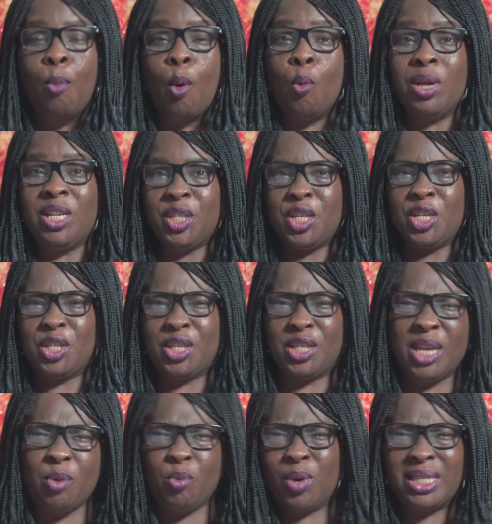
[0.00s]
But when she
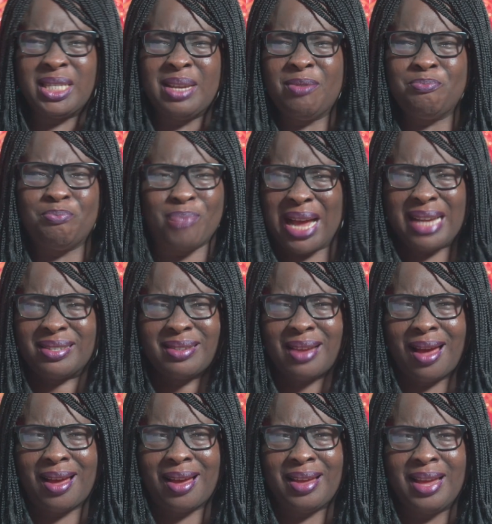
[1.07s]
see wetin pass
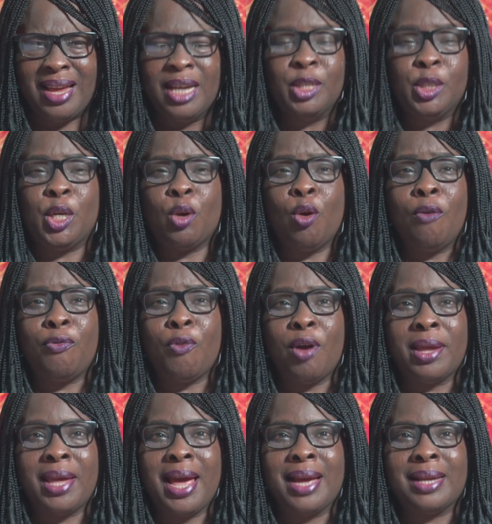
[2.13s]
her, she go
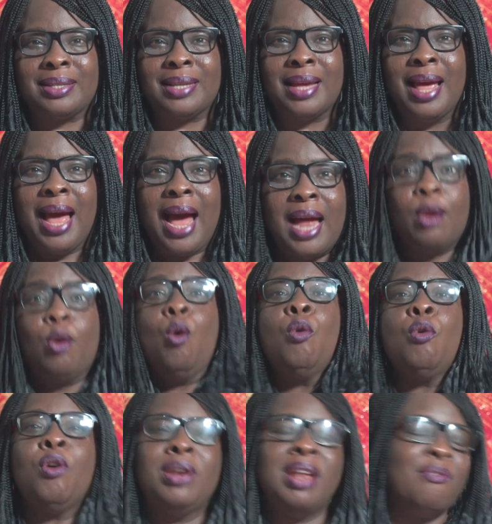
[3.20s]
forget and
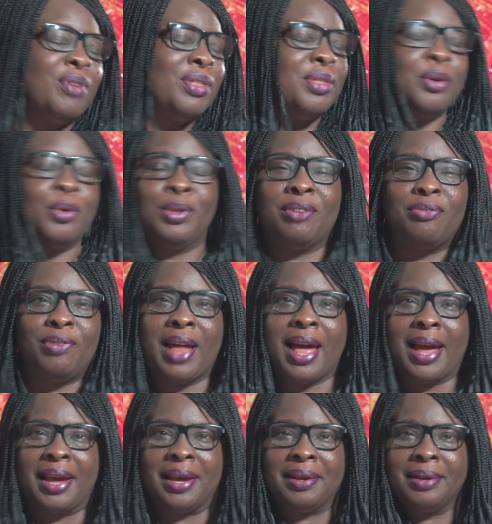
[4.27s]
go run, everything go dey
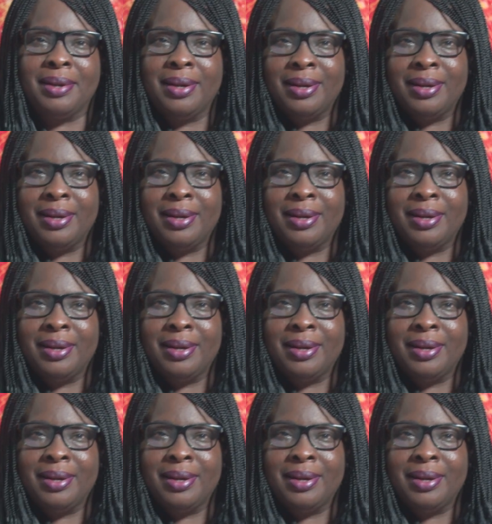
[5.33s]
fly.